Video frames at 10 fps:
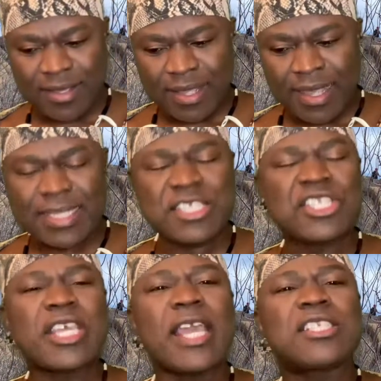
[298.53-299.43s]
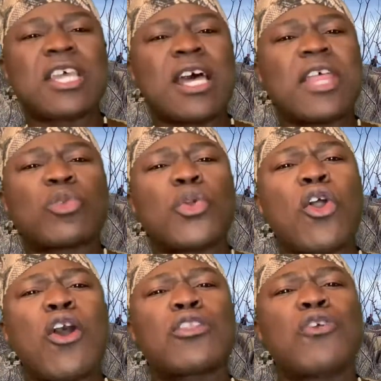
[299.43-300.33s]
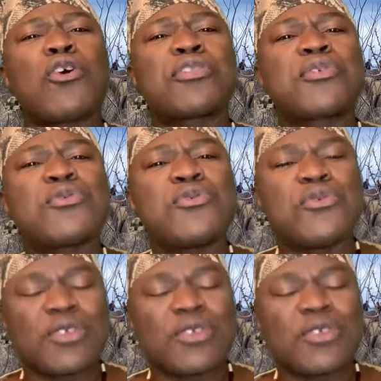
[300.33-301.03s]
at a stage that we all go through.